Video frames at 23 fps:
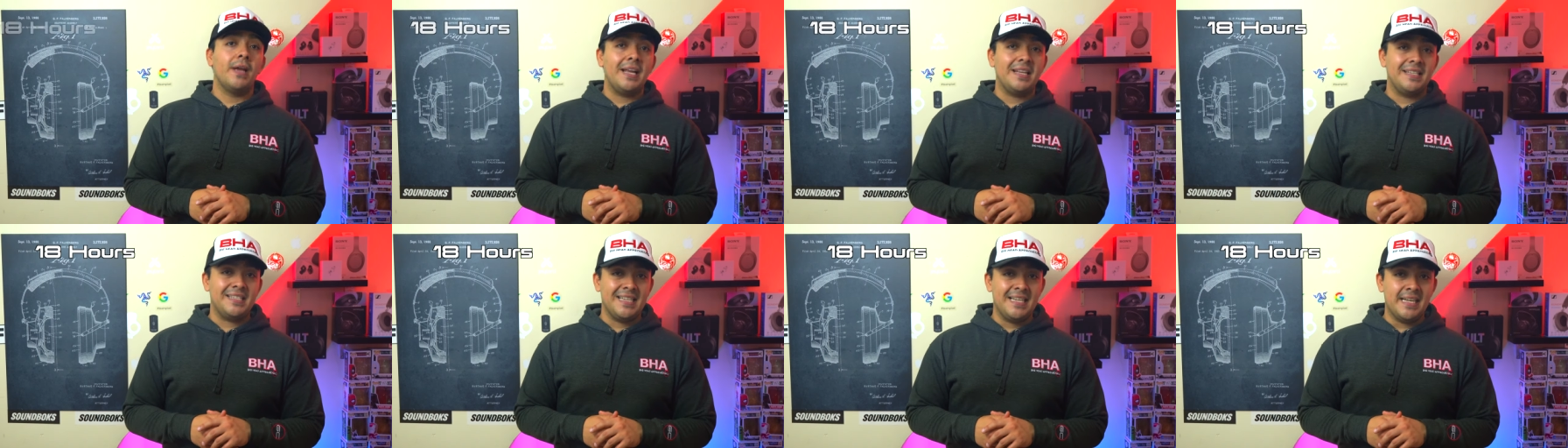
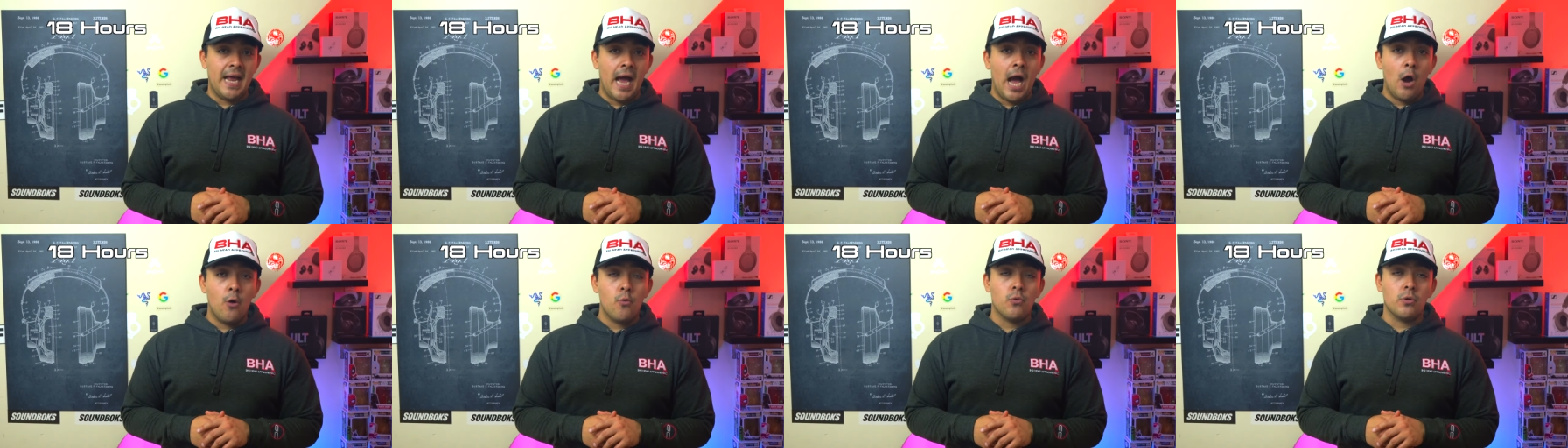18
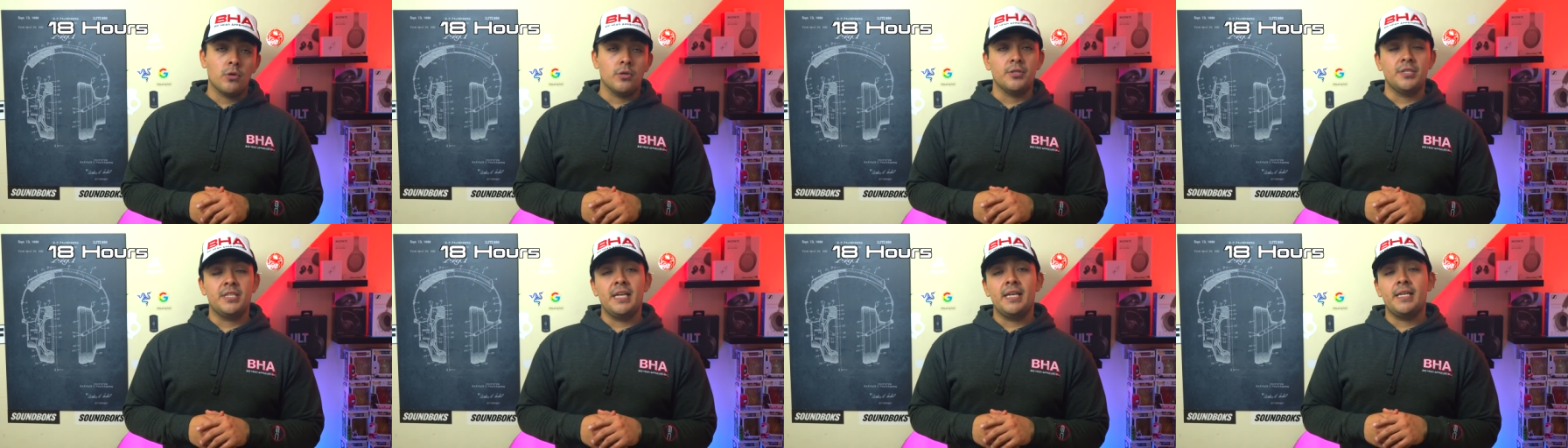
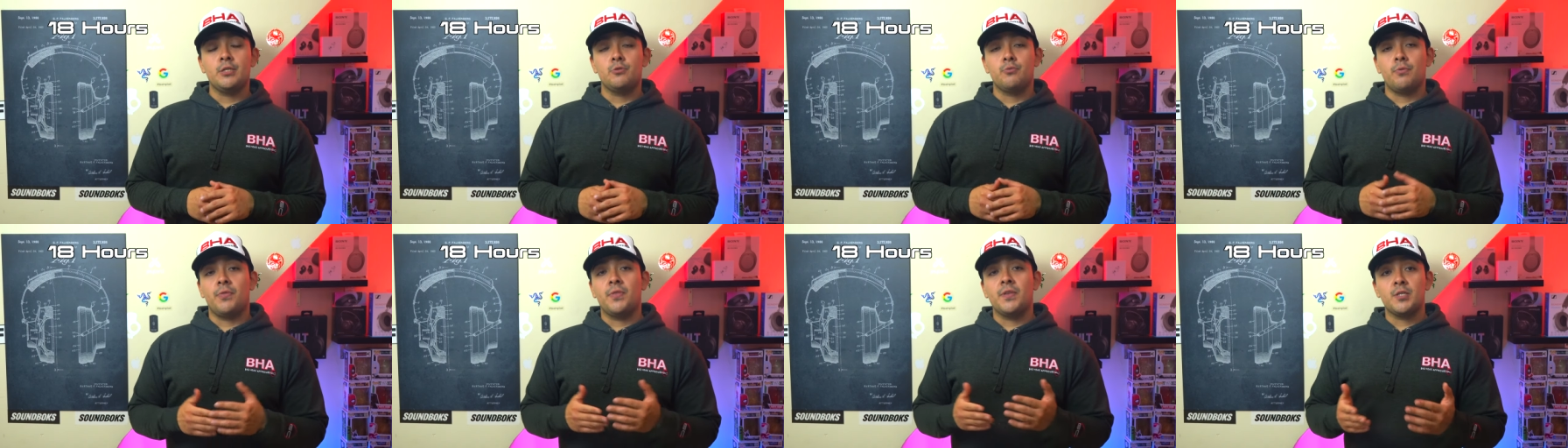hours
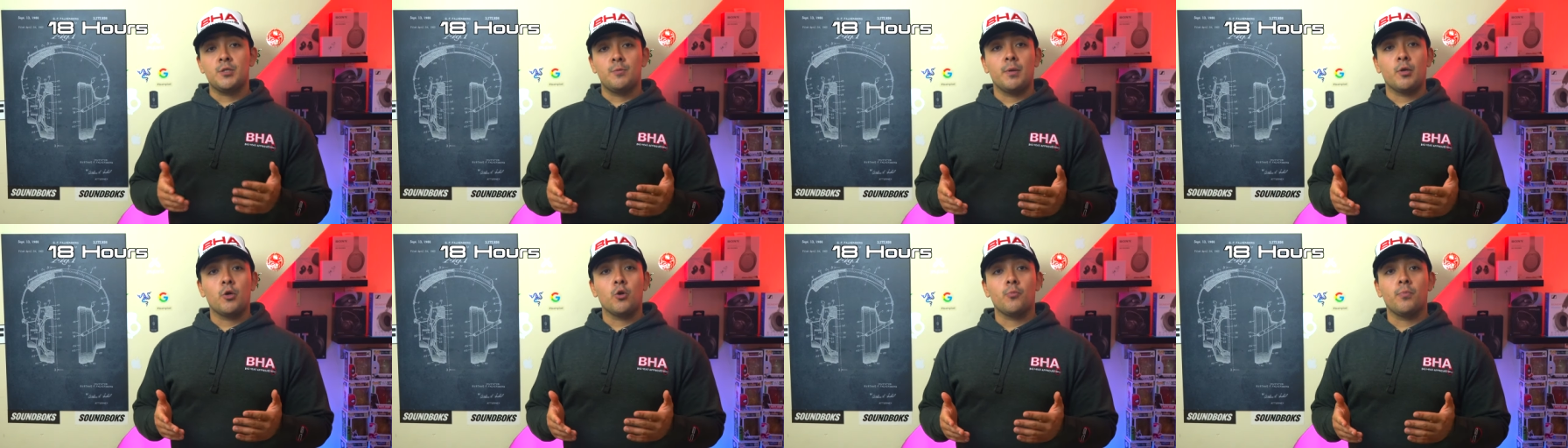is with
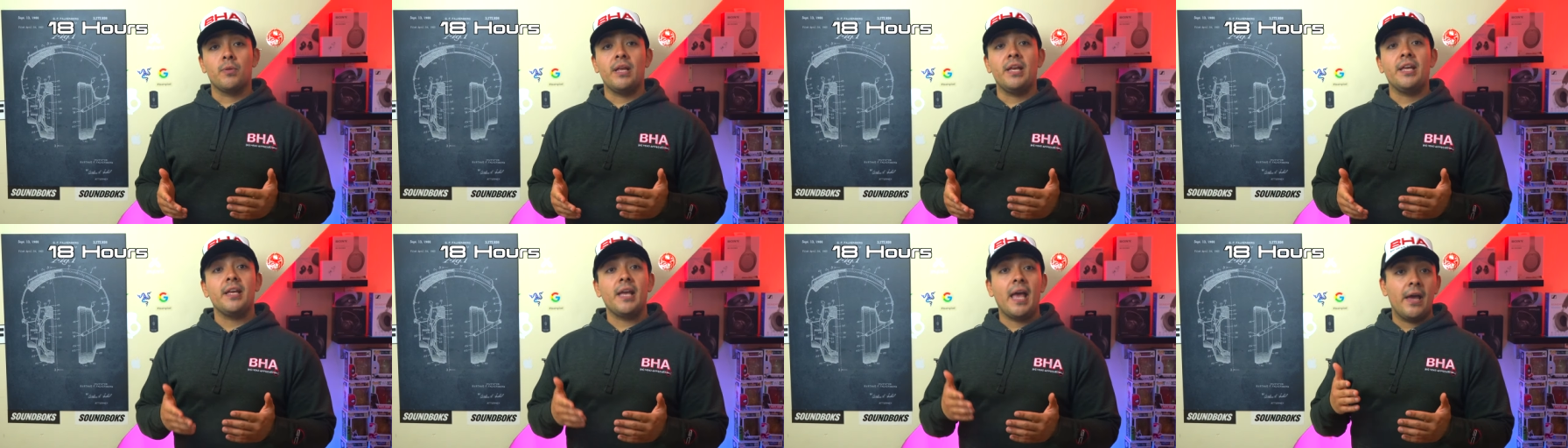this speaker
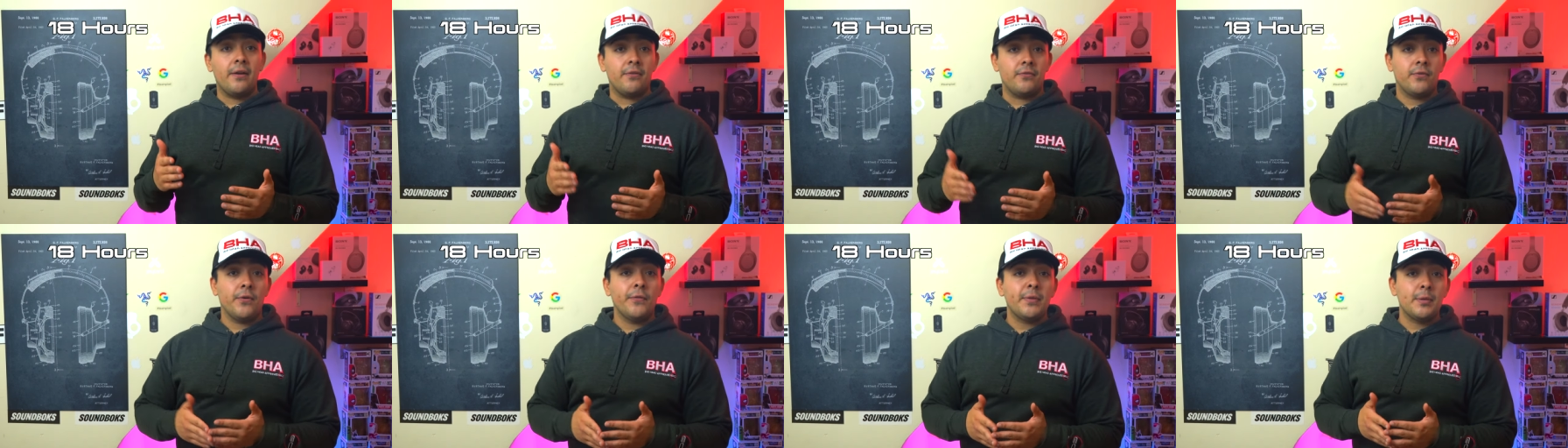playing
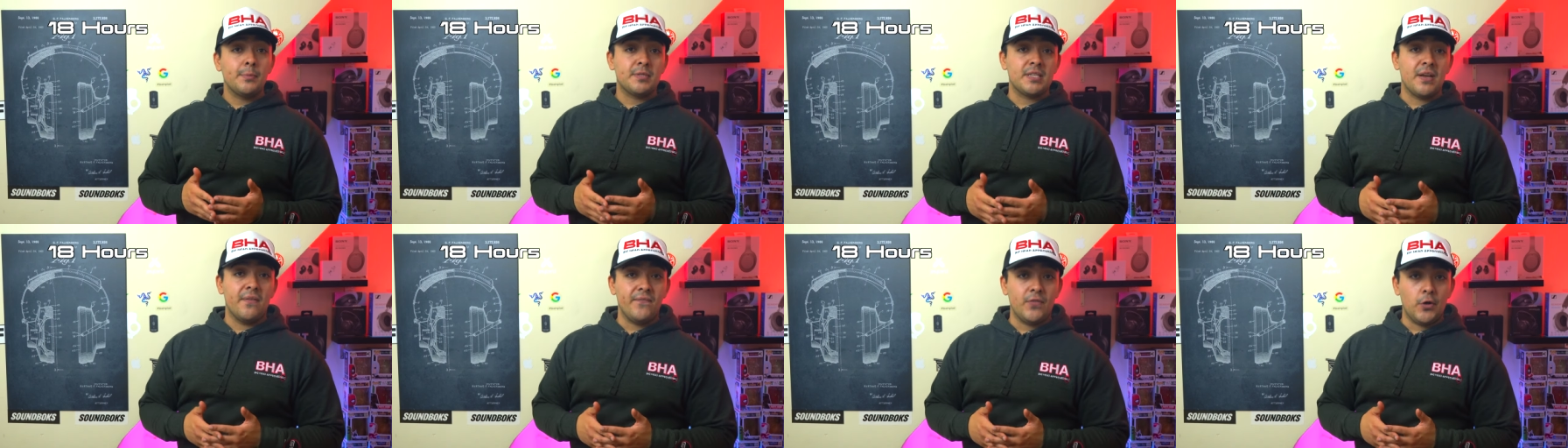at
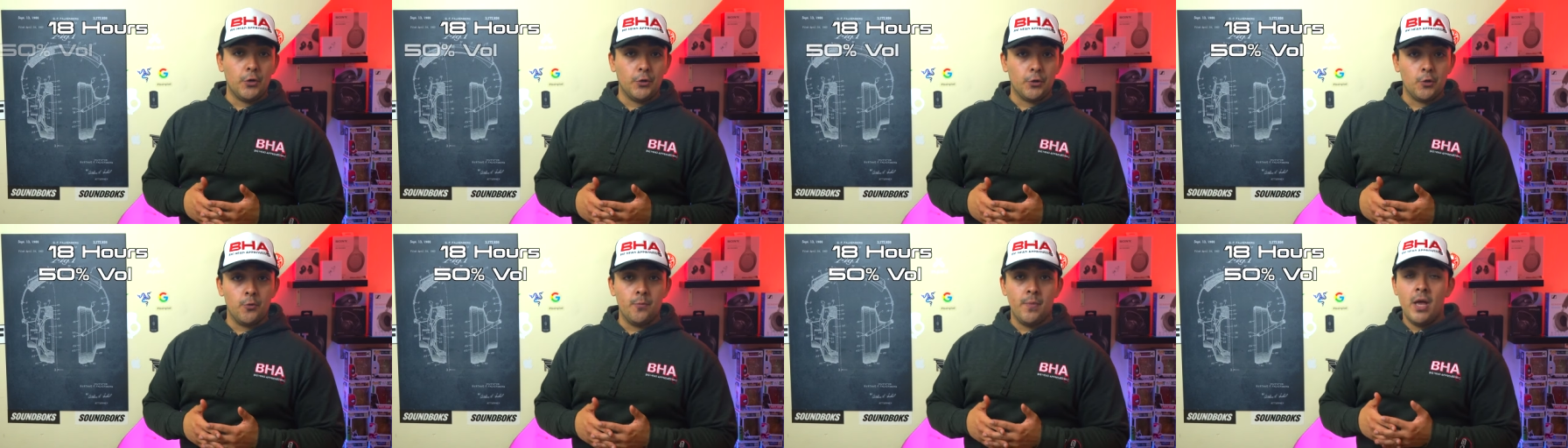50%
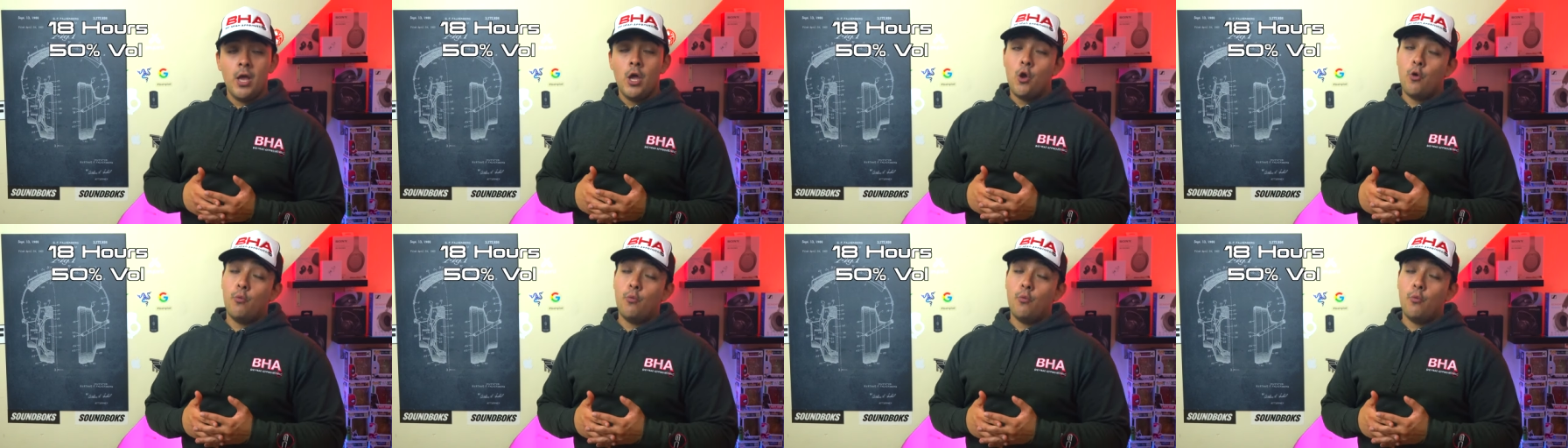volume,